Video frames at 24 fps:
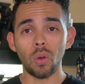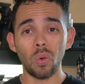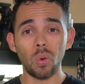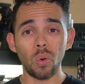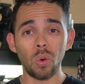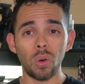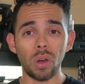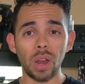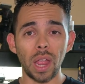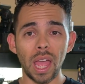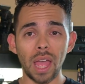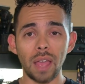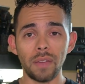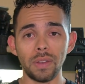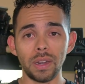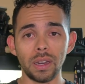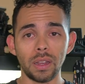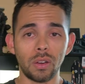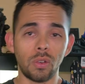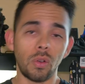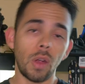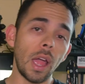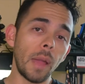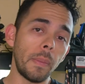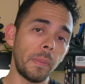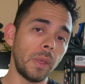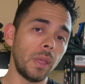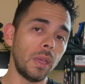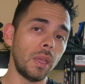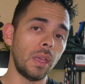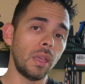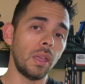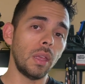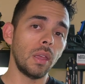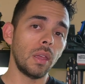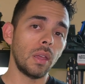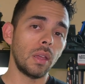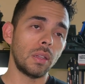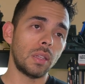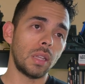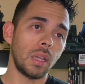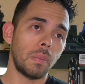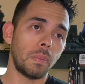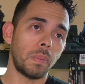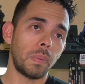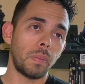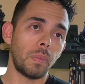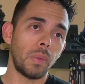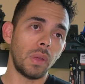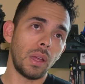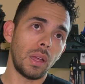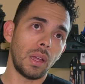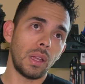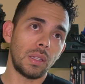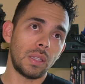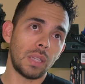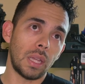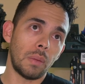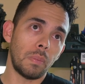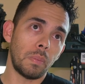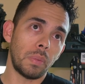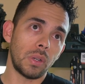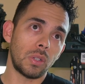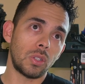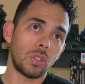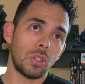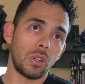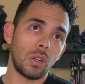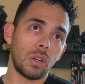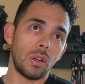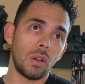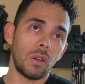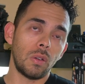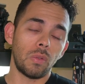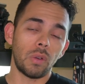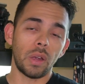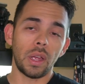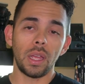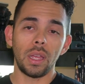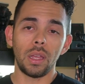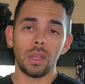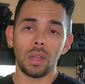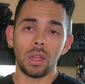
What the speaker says: or having a crappy temperature, right?